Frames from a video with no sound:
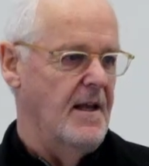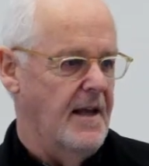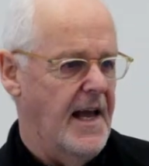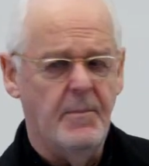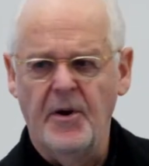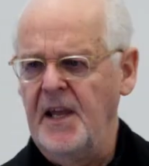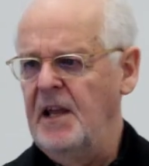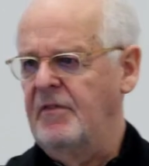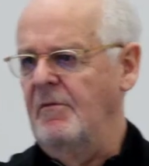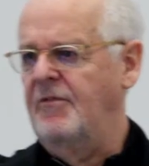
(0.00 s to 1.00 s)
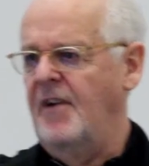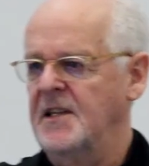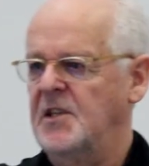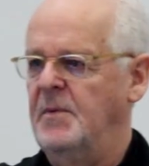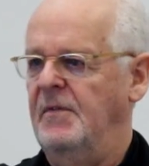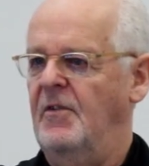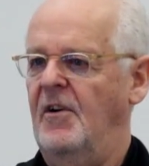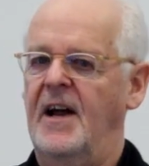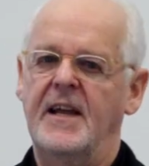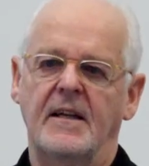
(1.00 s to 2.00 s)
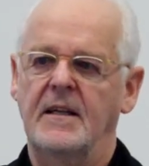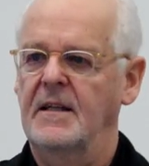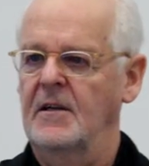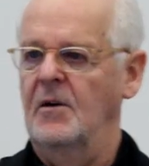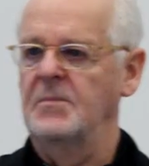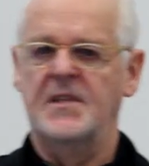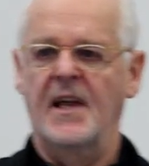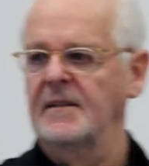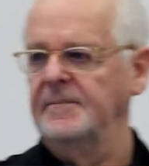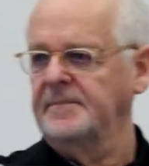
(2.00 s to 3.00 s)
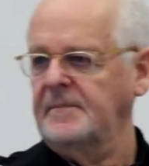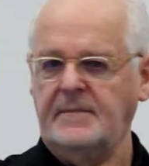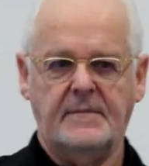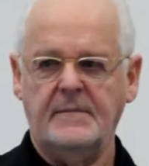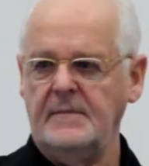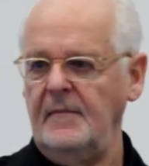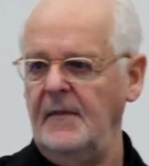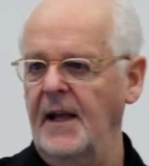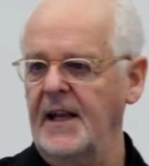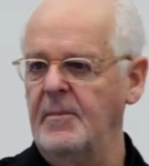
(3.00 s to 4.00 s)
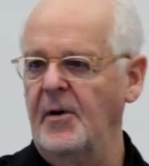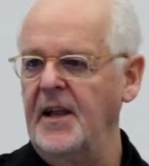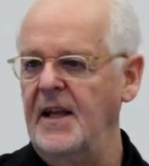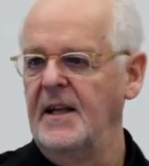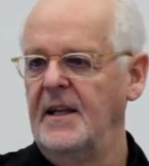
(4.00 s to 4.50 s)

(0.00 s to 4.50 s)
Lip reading: Anybody here from France before I upset anybody?